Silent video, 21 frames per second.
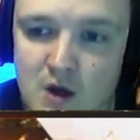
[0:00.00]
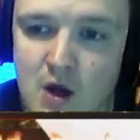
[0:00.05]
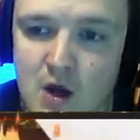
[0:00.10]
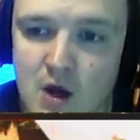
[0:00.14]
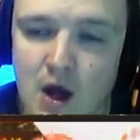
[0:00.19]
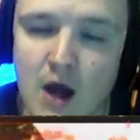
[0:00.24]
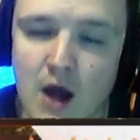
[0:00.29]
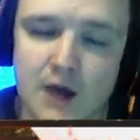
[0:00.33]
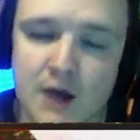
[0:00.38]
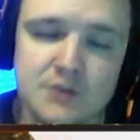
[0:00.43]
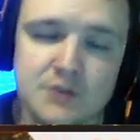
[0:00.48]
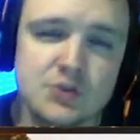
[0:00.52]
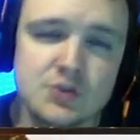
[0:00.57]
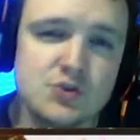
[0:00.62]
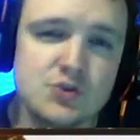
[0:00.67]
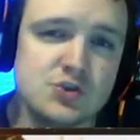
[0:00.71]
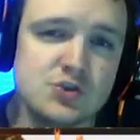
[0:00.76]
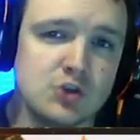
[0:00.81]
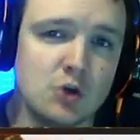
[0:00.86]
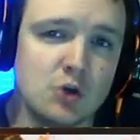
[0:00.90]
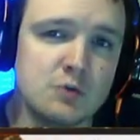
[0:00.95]
Hunters
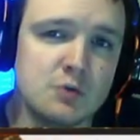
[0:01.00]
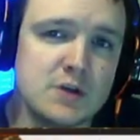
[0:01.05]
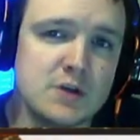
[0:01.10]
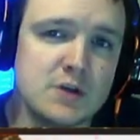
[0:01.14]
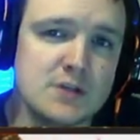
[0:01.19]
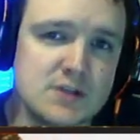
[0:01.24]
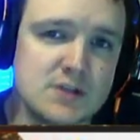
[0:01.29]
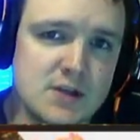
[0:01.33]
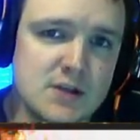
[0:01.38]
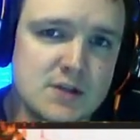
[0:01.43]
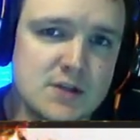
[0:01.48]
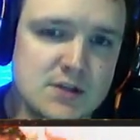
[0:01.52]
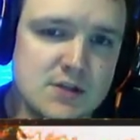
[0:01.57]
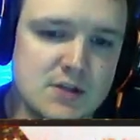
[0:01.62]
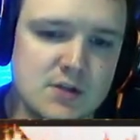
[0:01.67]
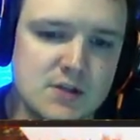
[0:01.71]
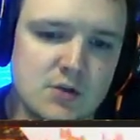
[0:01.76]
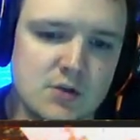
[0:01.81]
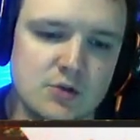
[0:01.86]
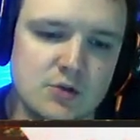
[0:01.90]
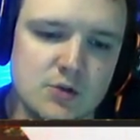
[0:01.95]
don't exist
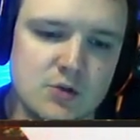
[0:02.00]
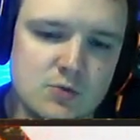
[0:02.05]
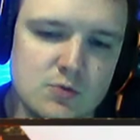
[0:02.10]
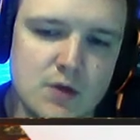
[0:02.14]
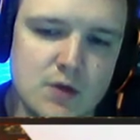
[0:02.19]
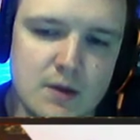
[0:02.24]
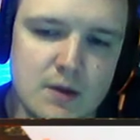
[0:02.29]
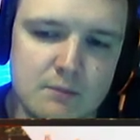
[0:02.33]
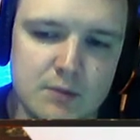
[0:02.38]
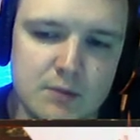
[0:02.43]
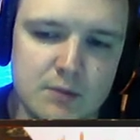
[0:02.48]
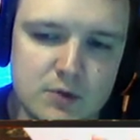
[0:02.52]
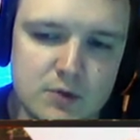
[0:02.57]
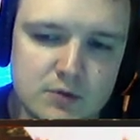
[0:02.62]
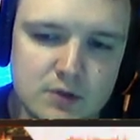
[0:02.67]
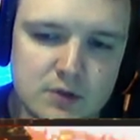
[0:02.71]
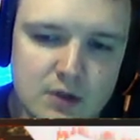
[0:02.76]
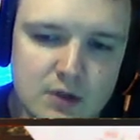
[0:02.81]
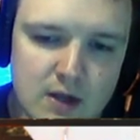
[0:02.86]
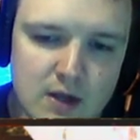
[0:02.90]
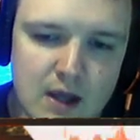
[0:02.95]
until you get built
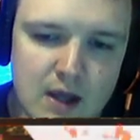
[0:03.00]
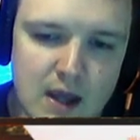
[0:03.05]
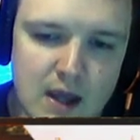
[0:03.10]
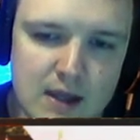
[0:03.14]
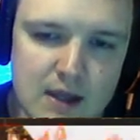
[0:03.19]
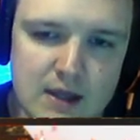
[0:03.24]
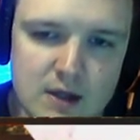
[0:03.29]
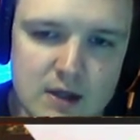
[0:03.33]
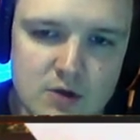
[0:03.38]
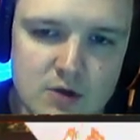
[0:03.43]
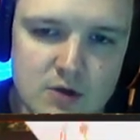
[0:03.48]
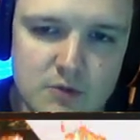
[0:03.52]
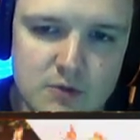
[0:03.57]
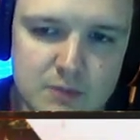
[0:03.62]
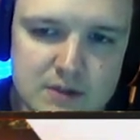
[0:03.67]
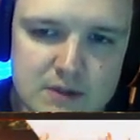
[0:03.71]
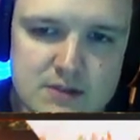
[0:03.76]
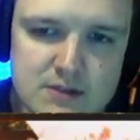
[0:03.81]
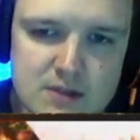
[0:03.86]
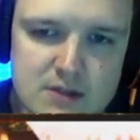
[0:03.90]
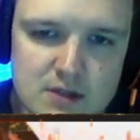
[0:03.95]
and get your
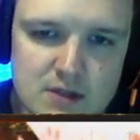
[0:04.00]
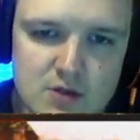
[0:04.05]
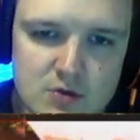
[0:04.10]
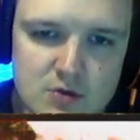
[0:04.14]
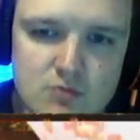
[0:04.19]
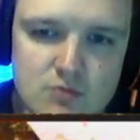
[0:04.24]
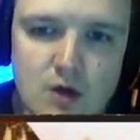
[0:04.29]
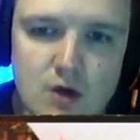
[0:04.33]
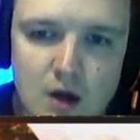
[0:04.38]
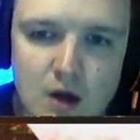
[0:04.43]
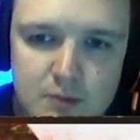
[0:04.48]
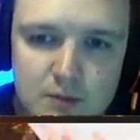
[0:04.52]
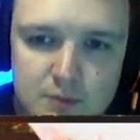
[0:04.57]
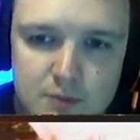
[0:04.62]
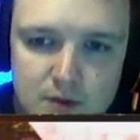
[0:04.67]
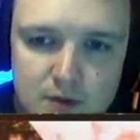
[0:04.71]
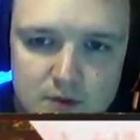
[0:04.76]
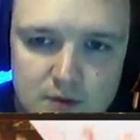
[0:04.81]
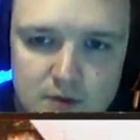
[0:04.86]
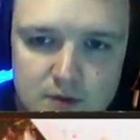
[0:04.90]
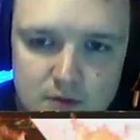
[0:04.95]
BCU up,
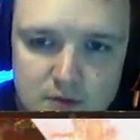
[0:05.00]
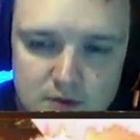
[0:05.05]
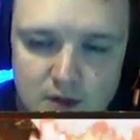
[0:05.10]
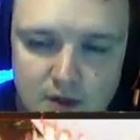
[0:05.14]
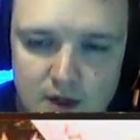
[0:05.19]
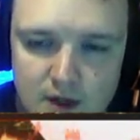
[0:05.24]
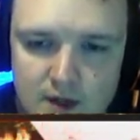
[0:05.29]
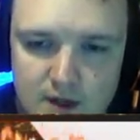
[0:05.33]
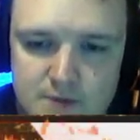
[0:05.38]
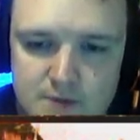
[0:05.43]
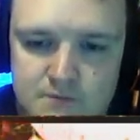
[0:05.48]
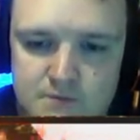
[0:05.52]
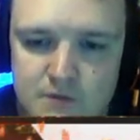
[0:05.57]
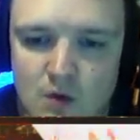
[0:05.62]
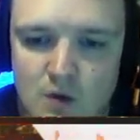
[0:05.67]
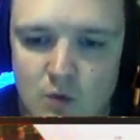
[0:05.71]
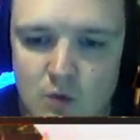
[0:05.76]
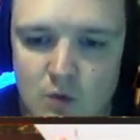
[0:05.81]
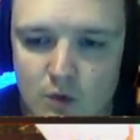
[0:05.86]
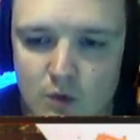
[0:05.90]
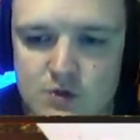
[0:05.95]
okay?
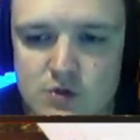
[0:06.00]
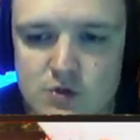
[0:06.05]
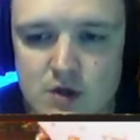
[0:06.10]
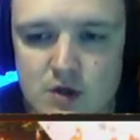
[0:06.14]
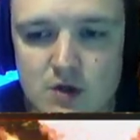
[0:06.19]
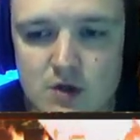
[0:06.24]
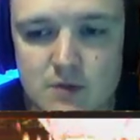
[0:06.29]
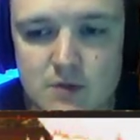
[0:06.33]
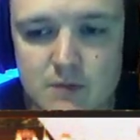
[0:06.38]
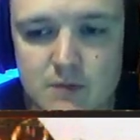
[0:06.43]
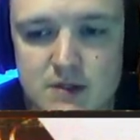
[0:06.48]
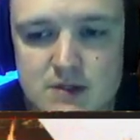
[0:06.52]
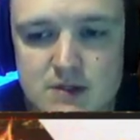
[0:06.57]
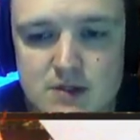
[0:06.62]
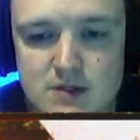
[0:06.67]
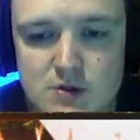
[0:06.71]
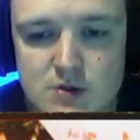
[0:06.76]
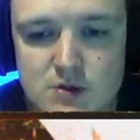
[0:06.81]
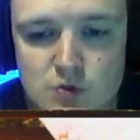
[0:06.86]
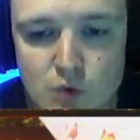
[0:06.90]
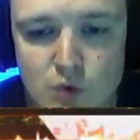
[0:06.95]
Once you get your
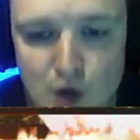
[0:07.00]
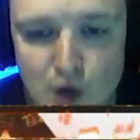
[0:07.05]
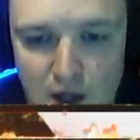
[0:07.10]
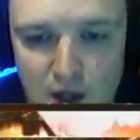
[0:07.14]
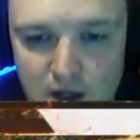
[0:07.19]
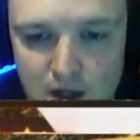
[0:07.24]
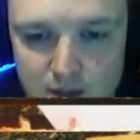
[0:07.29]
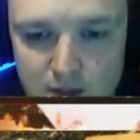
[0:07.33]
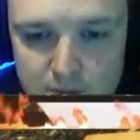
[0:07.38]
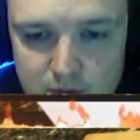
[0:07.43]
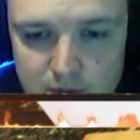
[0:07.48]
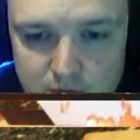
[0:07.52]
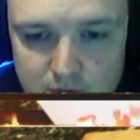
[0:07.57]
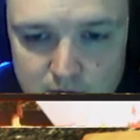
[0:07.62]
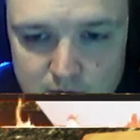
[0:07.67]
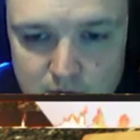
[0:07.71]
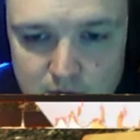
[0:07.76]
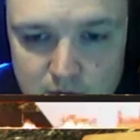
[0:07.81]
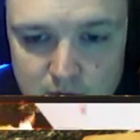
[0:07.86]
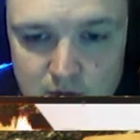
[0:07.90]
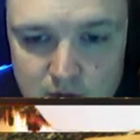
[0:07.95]
BCU up,
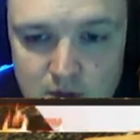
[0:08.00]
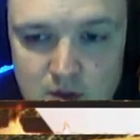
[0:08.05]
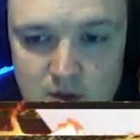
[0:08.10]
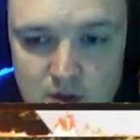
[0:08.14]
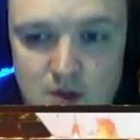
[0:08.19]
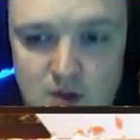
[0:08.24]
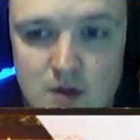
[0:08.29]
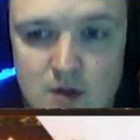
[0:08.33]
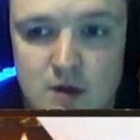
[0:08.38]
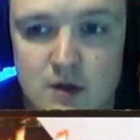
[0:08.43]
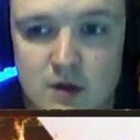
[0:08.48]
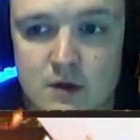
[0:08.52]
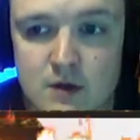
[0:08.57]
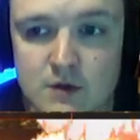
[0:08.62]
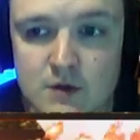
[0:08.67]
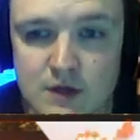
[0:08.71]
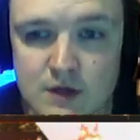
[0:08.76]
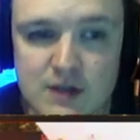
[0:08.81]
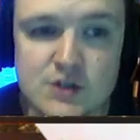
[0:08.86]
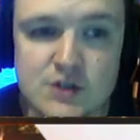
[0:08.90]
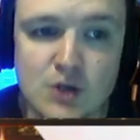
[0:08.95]

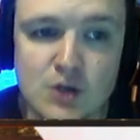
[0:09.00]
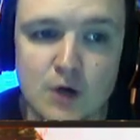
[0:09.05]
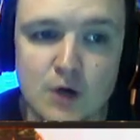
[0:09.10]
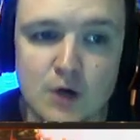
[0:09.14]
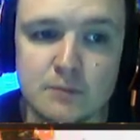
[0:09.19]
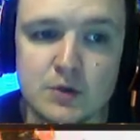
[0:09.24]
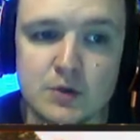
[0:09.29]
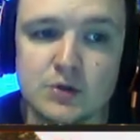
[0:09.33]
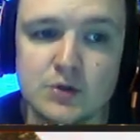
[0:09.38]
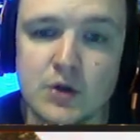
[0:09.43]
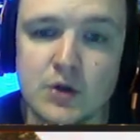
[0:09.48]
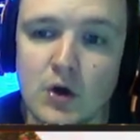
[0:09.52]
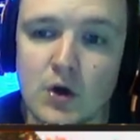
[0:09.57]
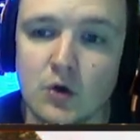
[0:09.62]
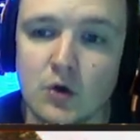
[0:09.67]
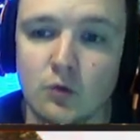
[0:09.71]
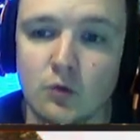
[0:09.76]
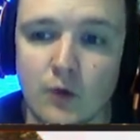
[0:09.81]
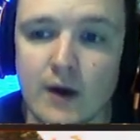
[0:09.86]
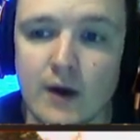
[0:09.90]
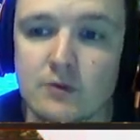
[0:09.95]
they start building
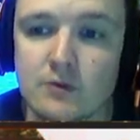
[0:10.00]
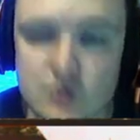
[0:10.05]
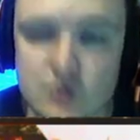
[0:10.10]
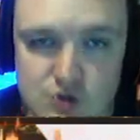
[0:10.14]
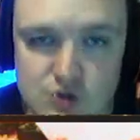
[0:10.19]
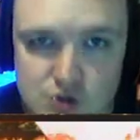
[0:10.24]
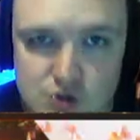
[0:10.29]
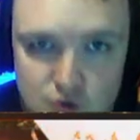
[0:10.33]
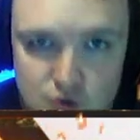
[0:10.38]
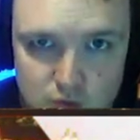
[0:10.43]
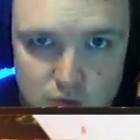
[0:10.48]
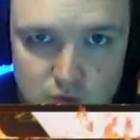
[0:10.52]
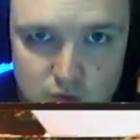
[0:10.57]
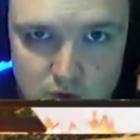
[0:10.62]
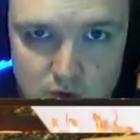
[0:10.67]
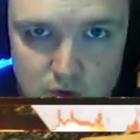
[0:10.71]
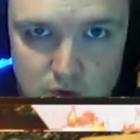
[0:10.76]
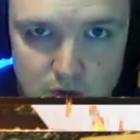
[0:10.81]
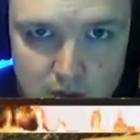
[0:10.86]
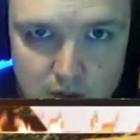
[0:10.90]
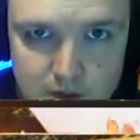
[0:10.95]
around you,
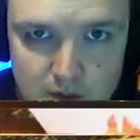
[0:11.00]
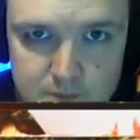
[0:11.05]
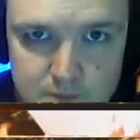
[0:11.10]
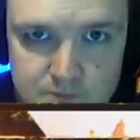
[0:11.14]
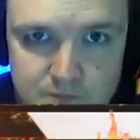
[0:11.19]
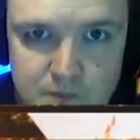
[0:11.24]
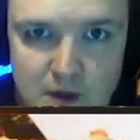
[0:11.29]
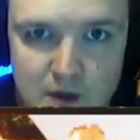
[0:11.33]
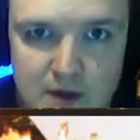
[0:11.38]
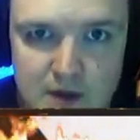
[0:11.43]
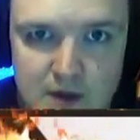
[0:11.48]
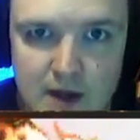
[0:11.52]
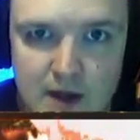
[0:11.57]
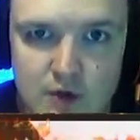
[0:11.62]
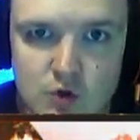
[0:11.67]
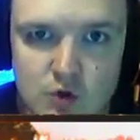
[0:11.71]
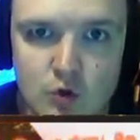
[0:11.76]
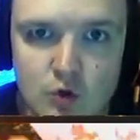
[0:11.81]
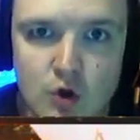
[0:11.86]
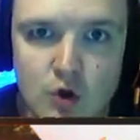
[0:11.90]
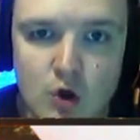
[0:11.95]
okay? Now you
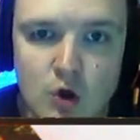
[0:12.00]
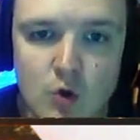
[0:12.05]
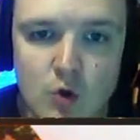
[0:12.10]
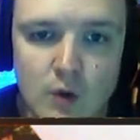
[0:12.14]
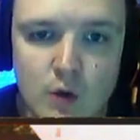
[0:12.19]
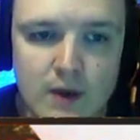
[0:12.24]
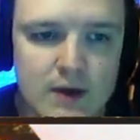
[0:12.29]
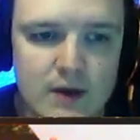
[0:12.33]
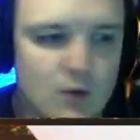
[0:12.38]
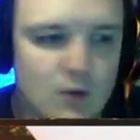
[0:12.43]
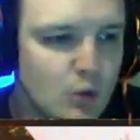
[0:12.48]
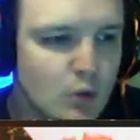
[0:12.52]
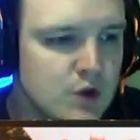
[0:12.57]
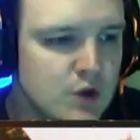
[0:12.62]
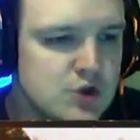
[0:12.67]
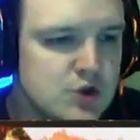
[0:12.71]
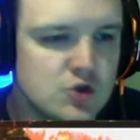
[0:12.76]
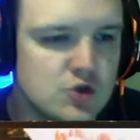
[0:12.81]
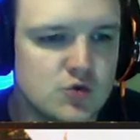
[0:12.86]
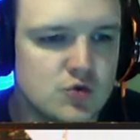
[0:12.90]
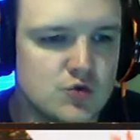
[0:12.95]
can go in, and once
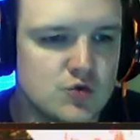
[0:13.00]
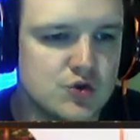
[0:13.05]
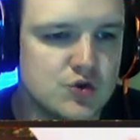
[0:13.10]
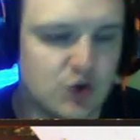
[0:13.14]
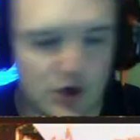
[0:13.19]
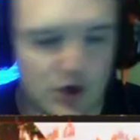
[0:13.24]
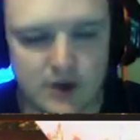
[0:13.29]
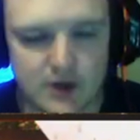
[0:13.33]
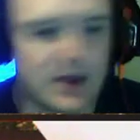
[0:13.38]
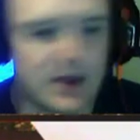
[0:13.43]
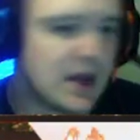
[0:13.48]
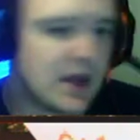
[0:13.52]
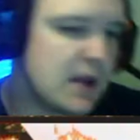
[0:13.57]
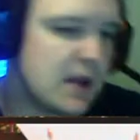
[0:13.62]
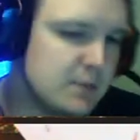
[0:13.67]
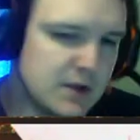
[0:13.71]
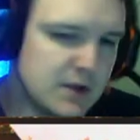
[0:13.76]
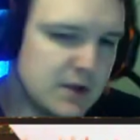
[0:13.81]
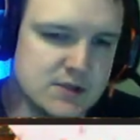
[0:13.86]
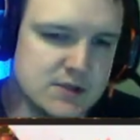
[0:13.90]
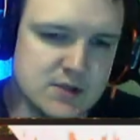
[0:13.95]
you start a game,
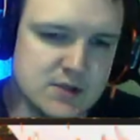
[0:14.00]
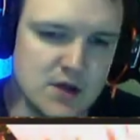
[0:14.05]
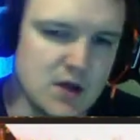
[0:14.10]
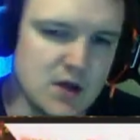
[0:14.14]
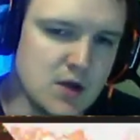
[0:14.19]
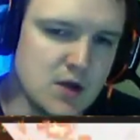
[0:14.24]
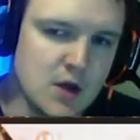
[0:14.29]
let's say,